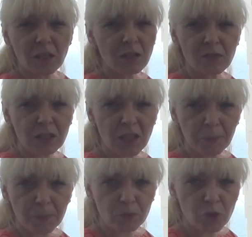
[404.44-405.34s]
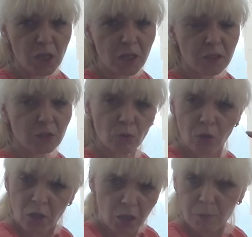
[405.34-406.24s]
easy to achieve on the
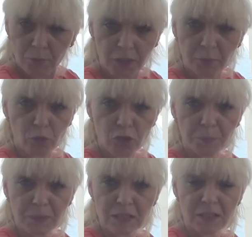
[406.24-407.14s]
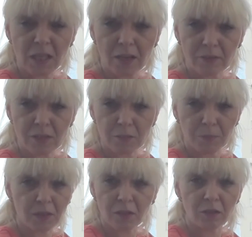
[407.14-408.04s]
dress form, but you
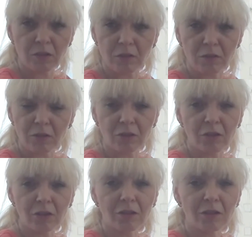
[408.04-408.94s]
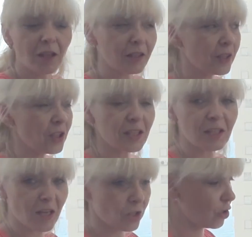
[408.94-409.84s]
can always imagine that
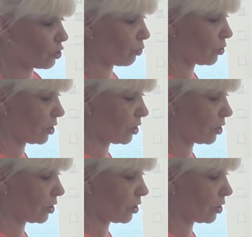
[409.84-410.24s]
the edges